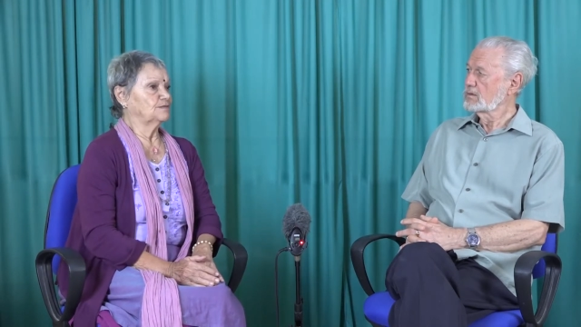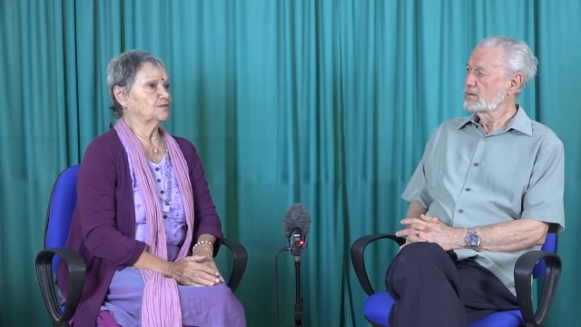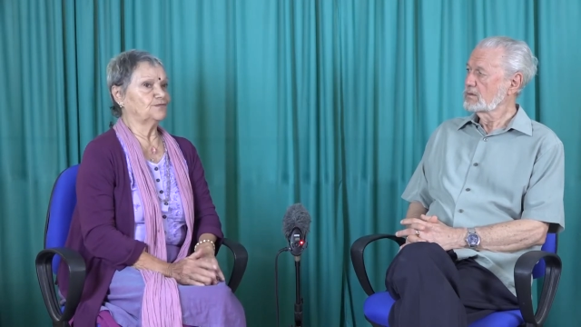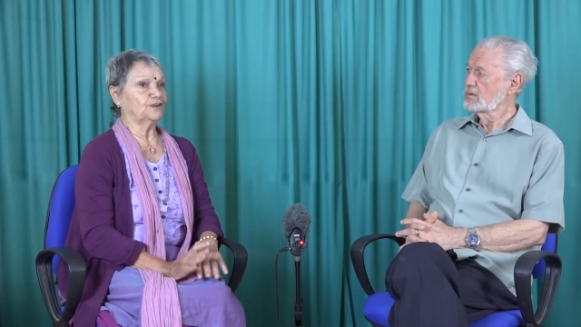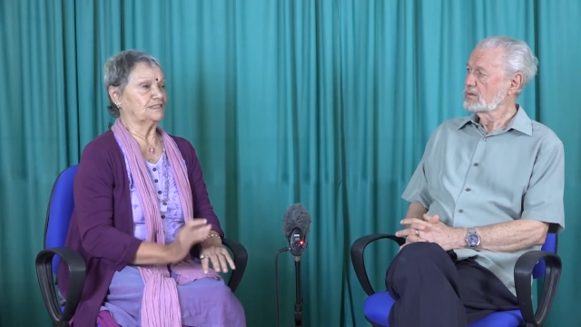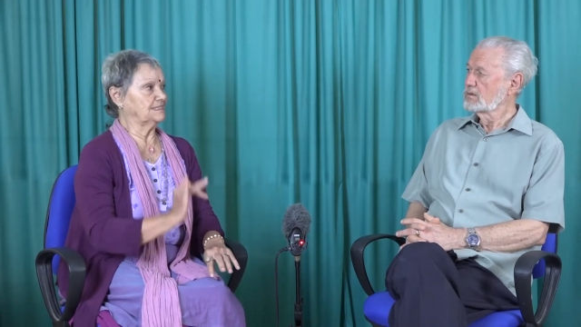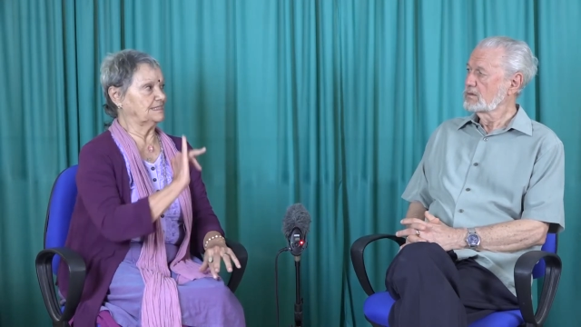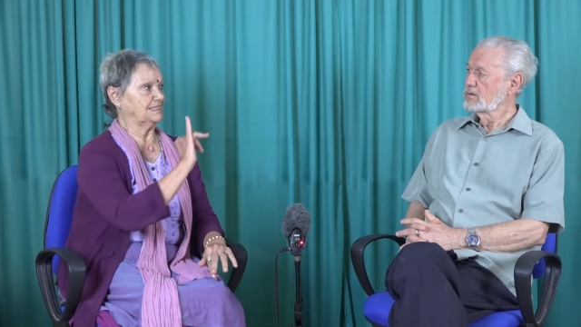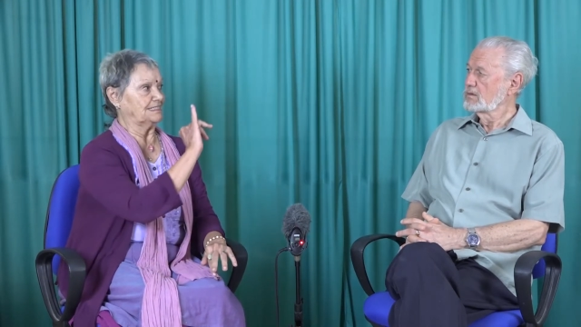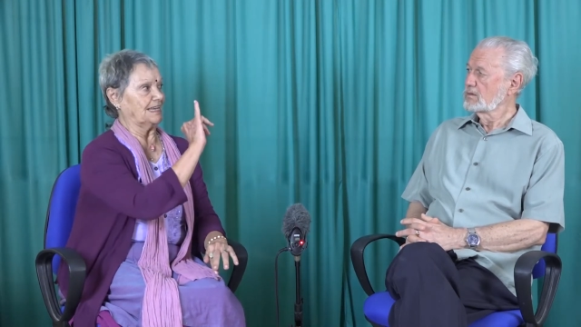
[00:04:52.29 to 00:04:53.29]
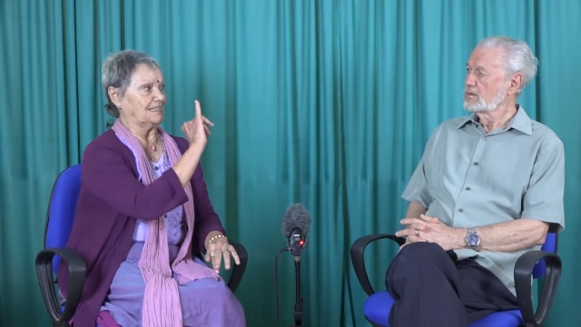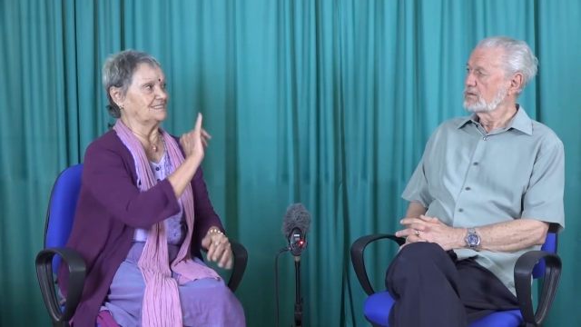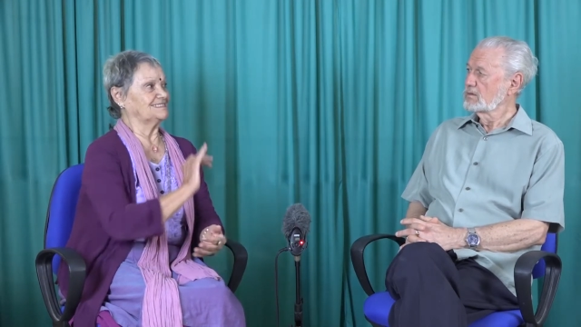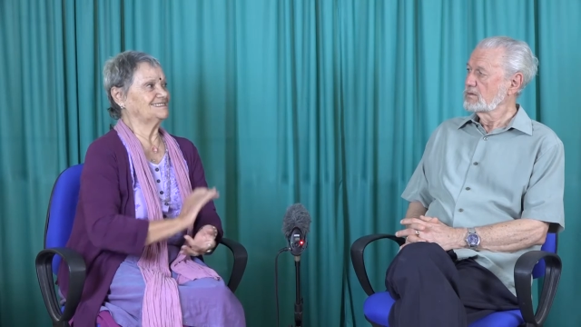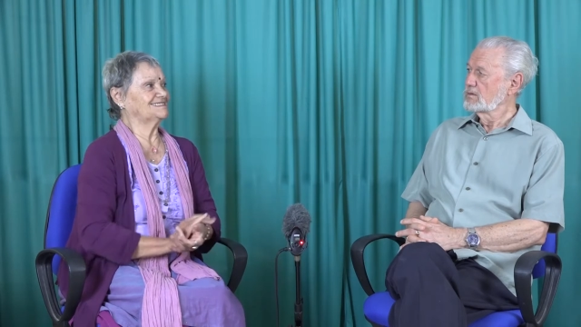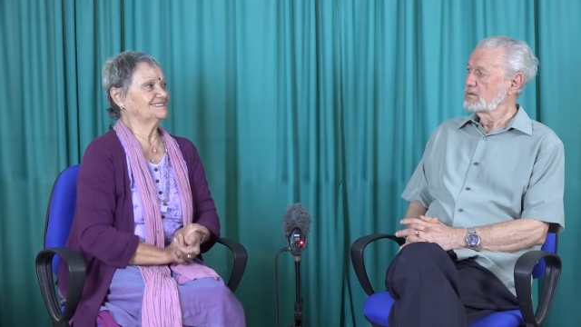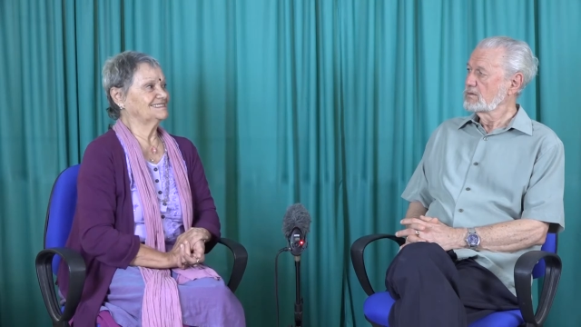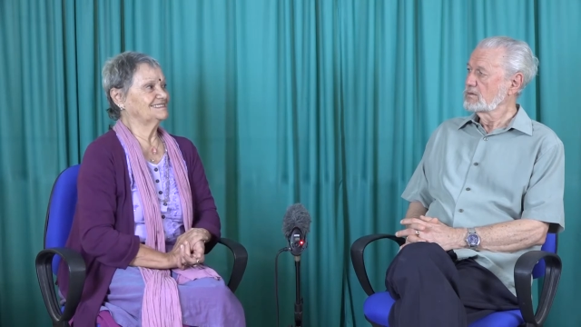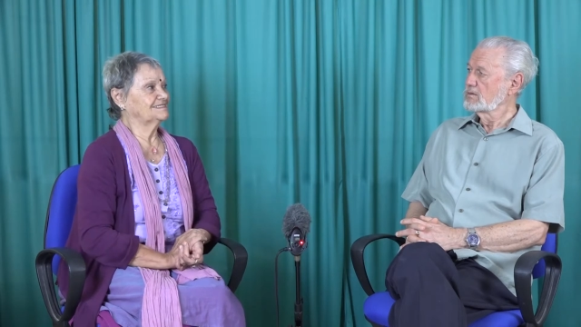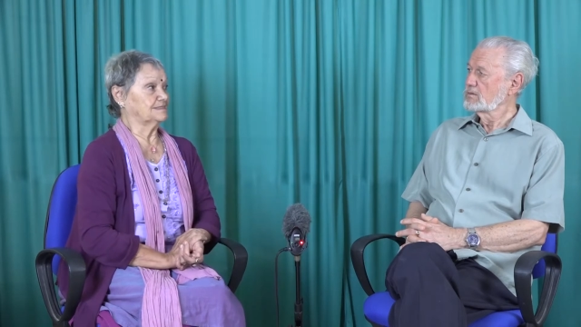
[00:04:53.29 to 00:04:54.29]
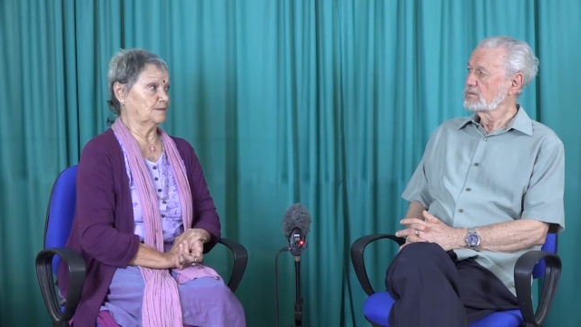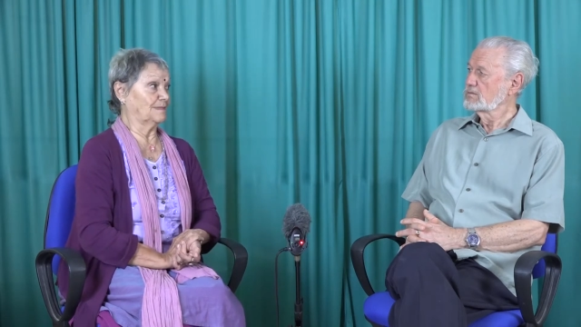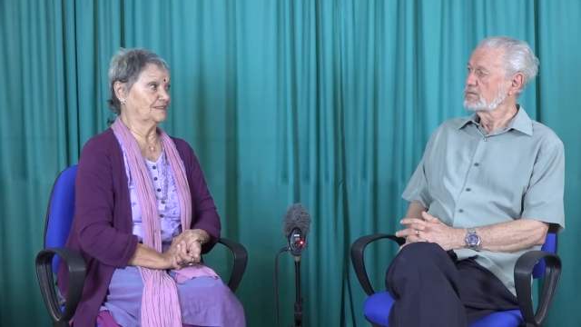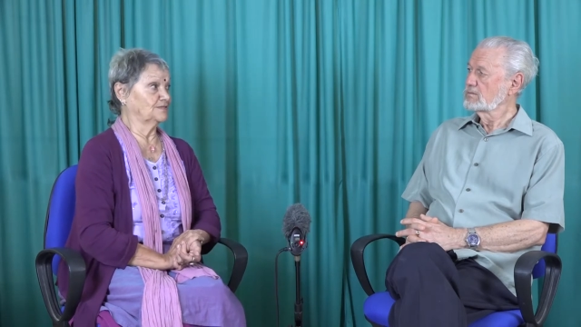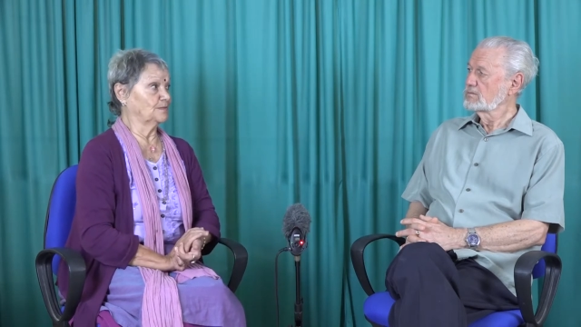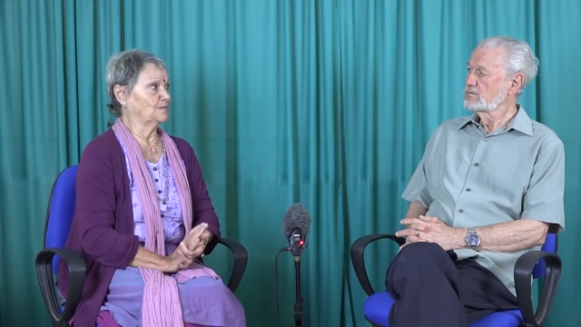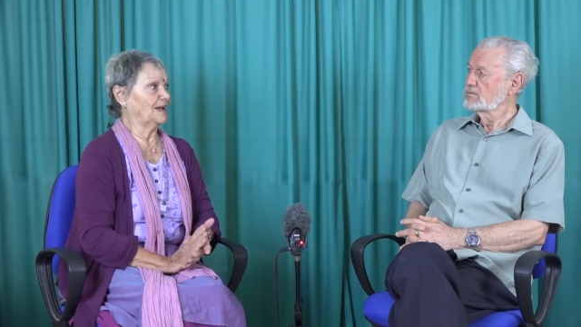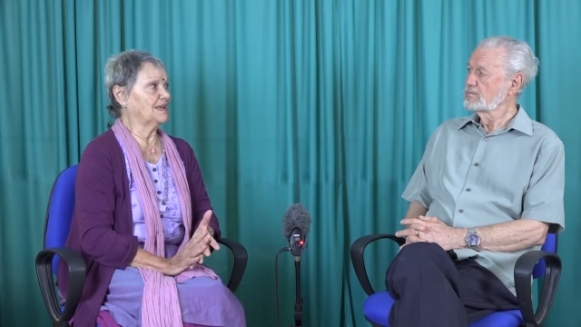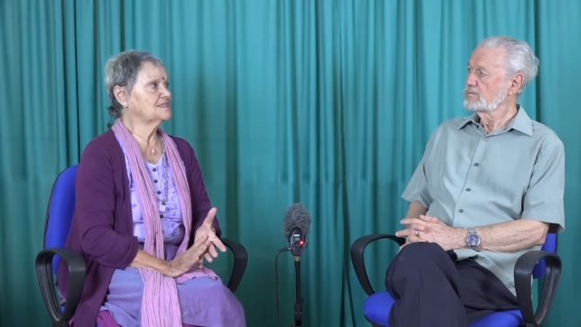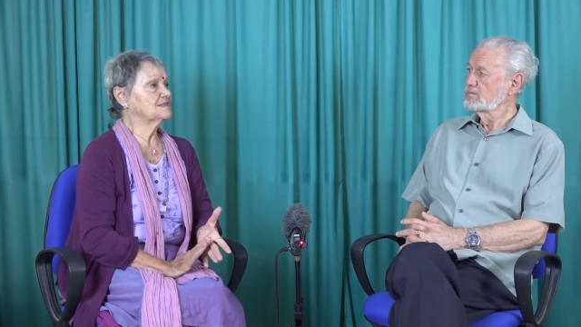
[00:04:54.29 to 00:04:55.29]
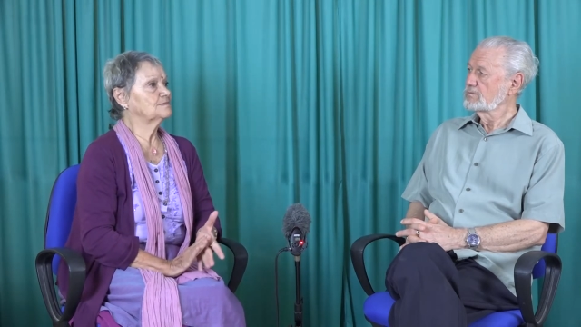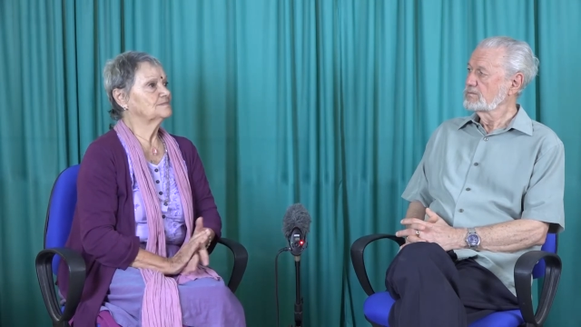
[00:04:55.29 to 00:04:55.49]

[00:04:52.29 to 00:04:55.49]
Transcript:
Speaker 1: I was 46 kgs, three months on bed.